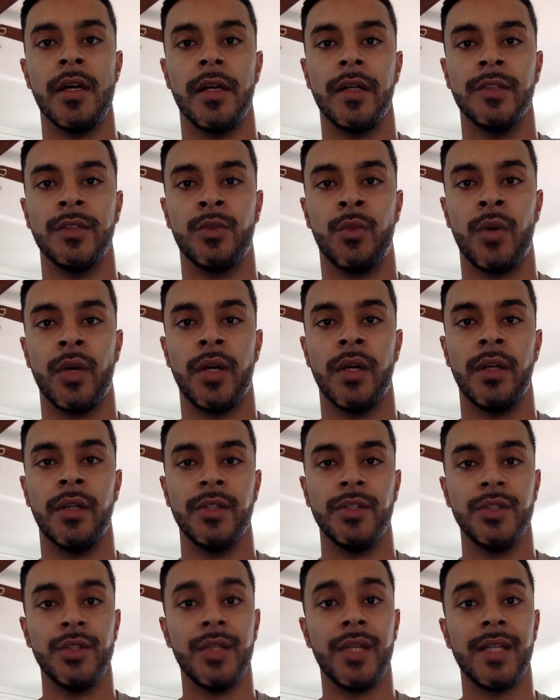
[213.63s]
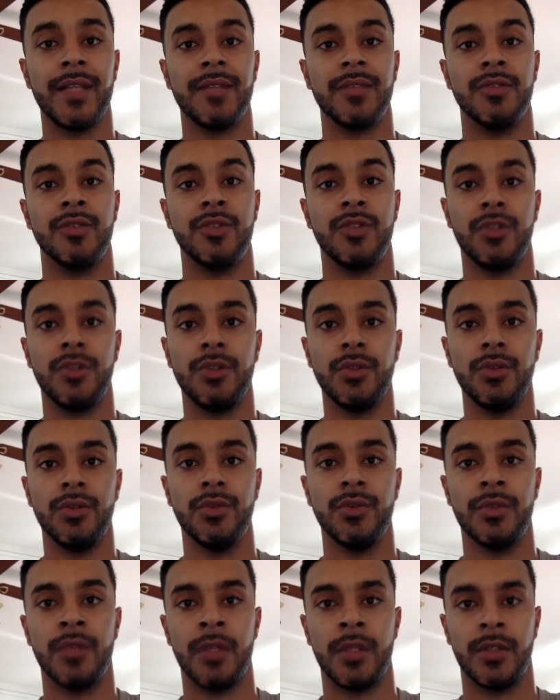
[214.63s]
is where you get to
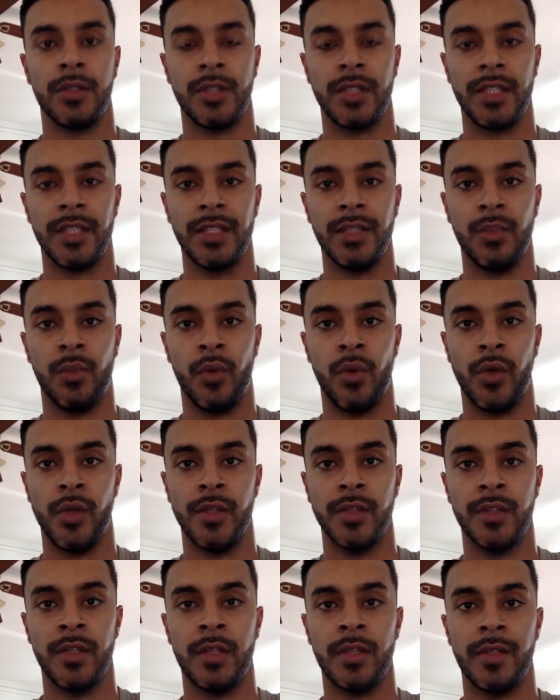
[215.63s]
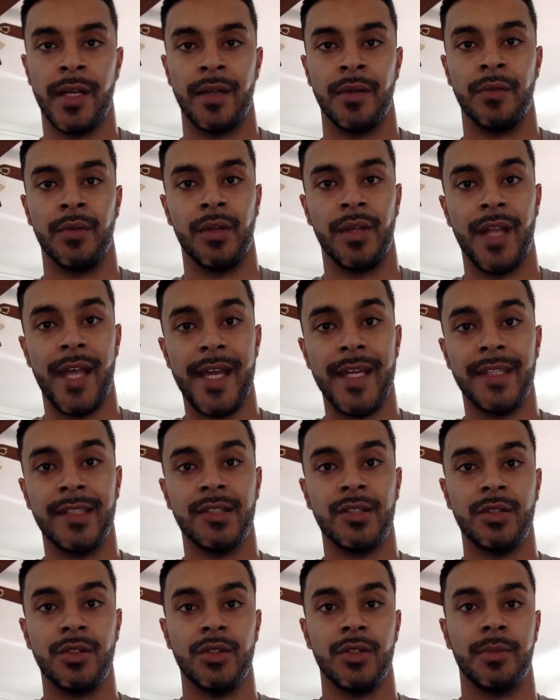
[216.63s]
choose the keywords that are
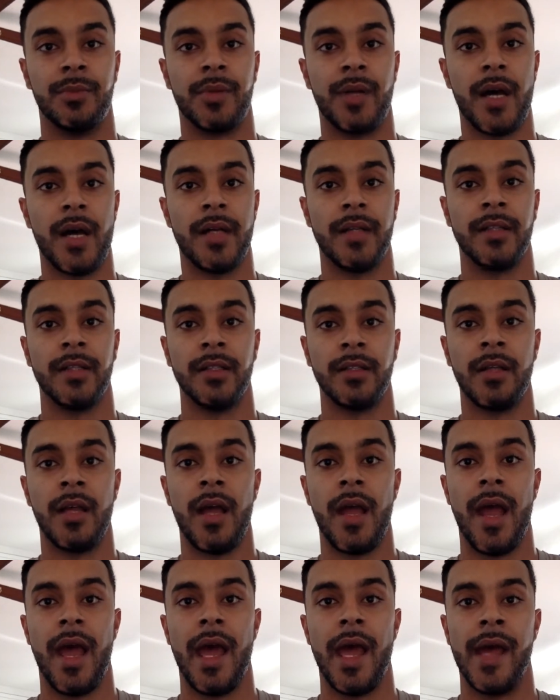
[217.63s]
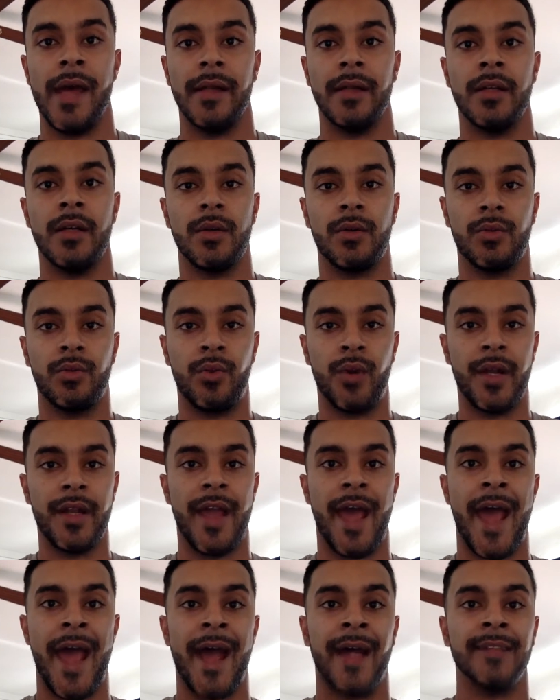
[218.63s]
related to your product and
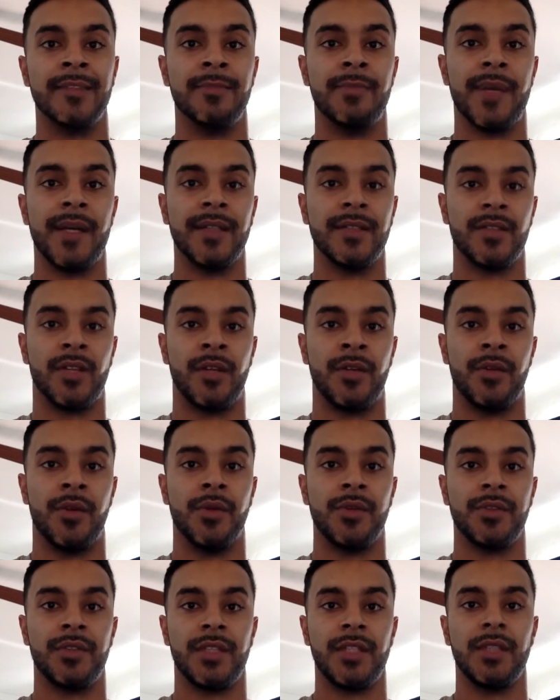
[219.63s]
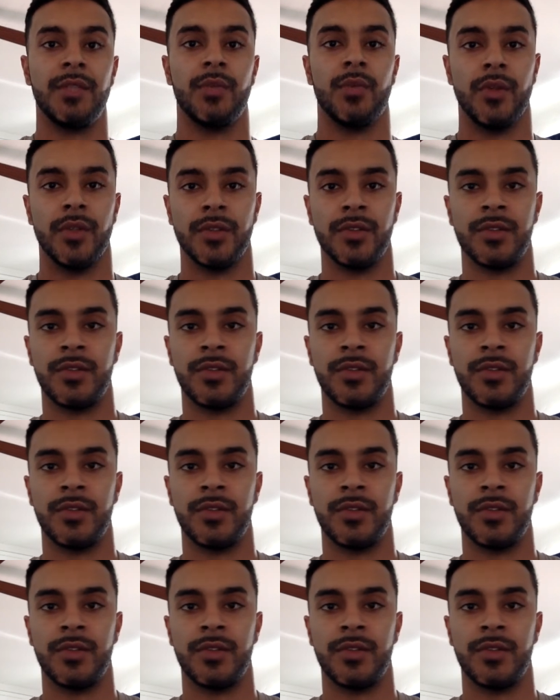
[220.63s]
run ads based on those keywords.